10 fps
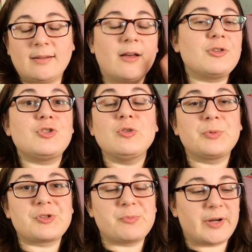a
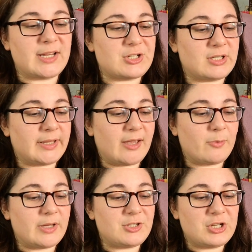super ancient
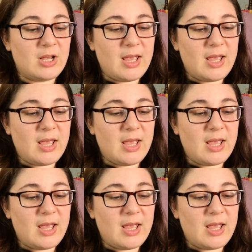language,